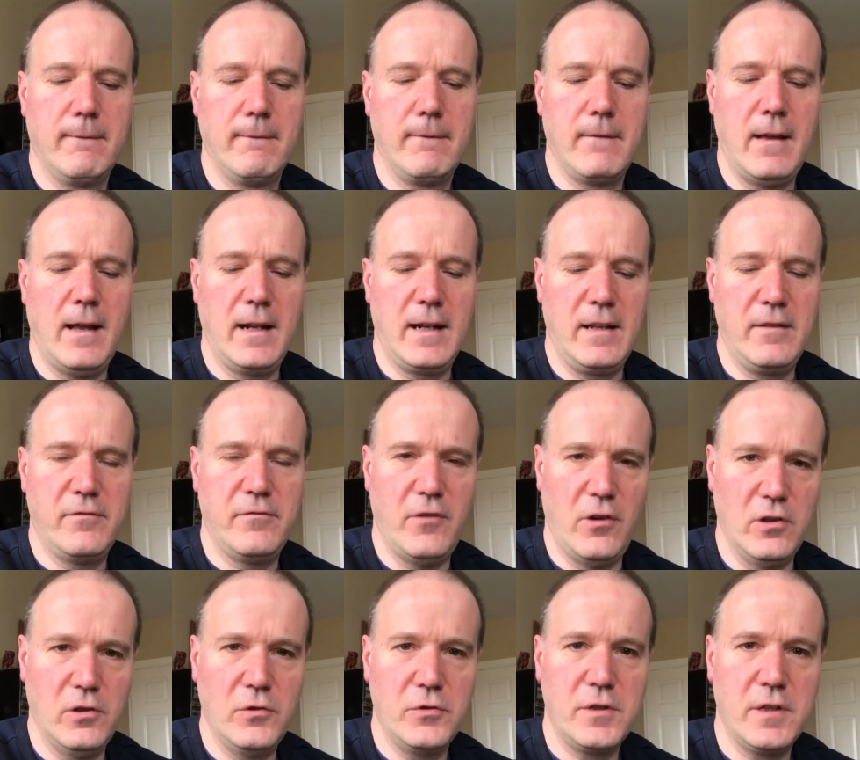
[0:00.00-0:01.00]
and he
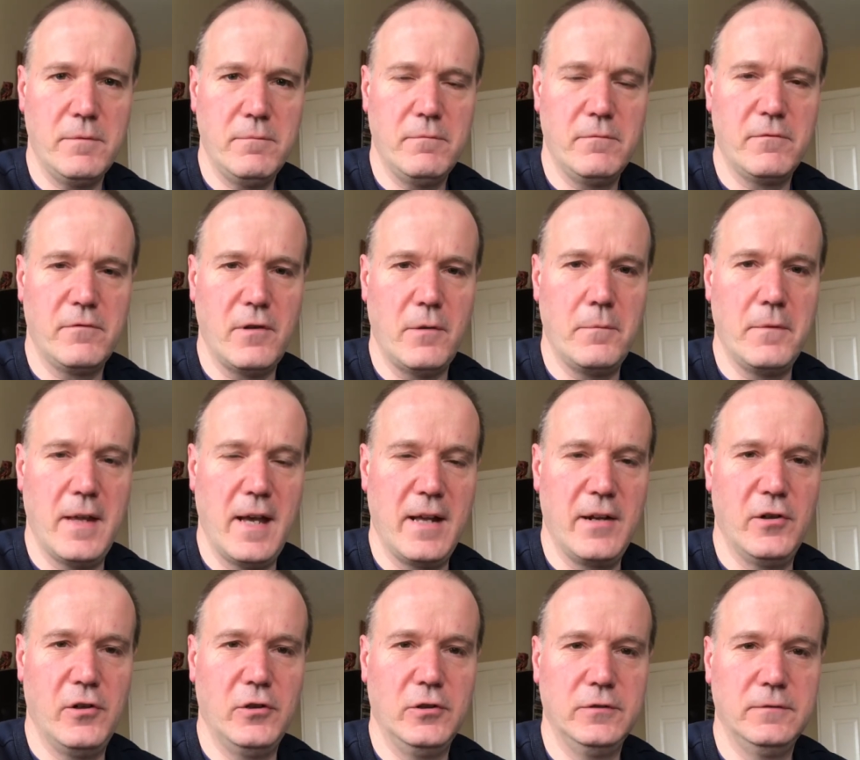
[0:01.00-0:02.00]
follows him from then
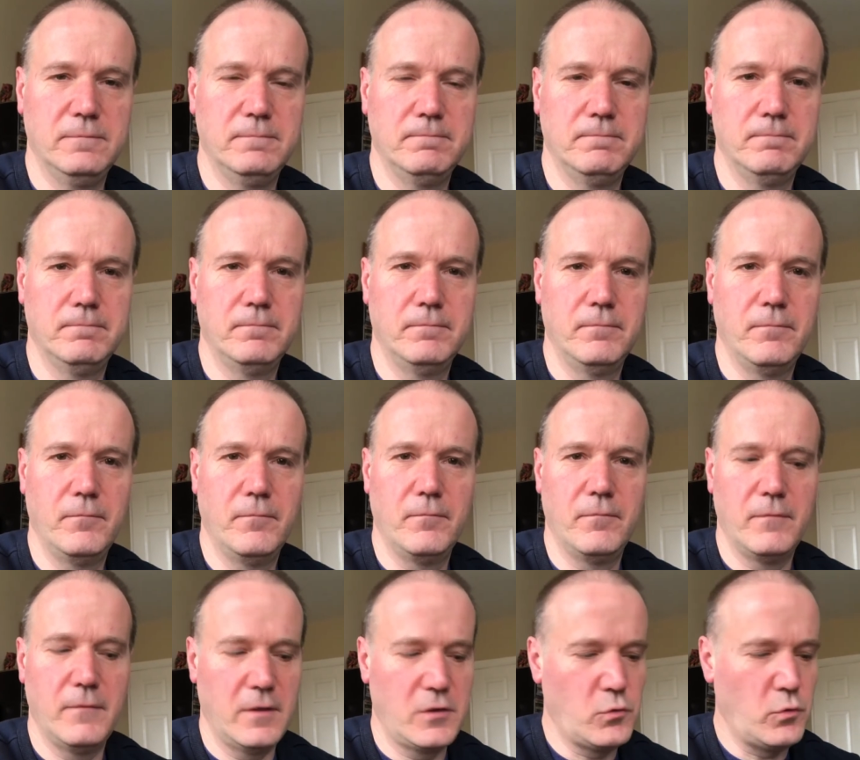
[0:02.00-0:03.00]
on.
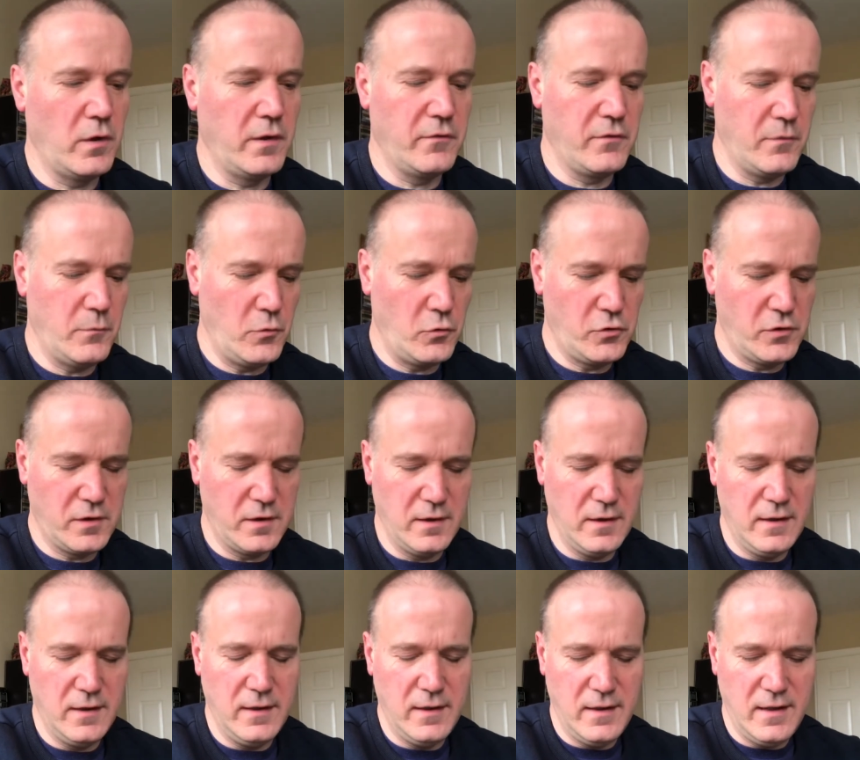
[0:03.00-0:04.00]
It's one of the most
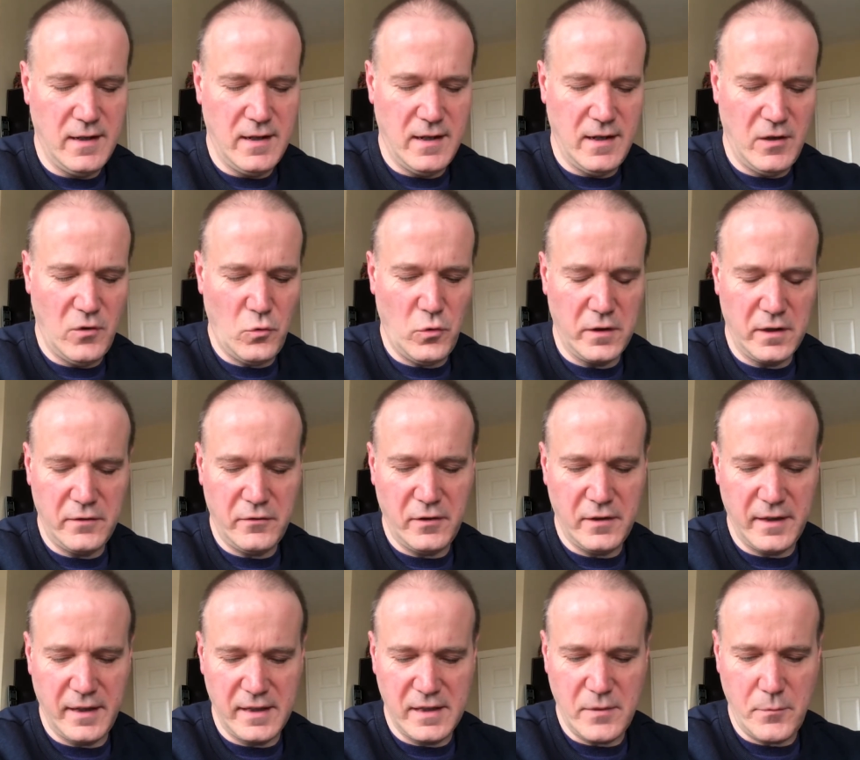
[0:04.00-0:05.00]
wonderful
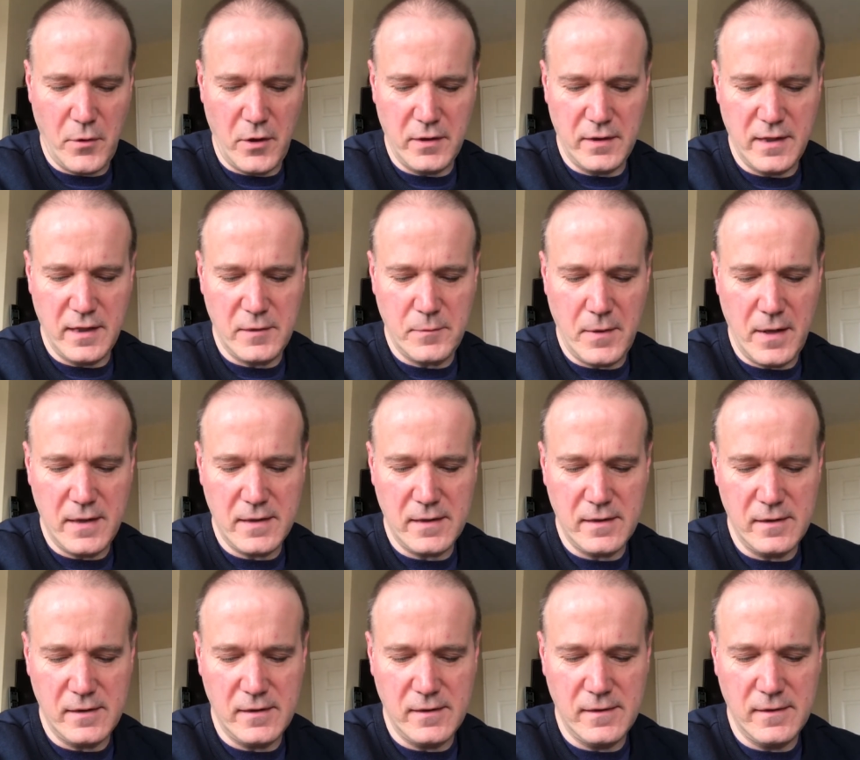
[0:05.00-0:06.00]
things about this
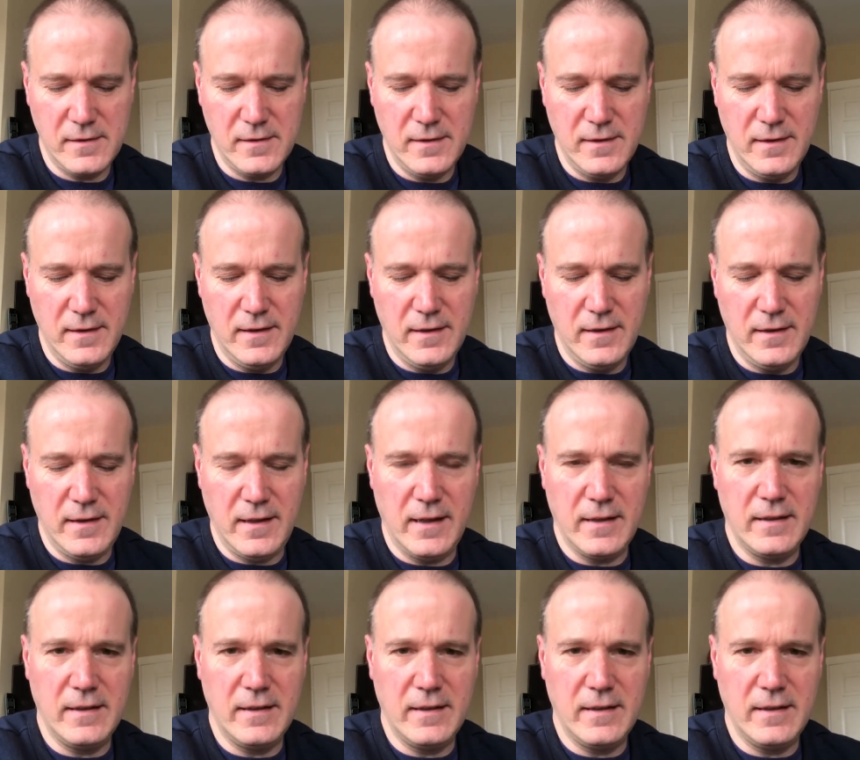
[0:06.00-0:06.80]
passage. that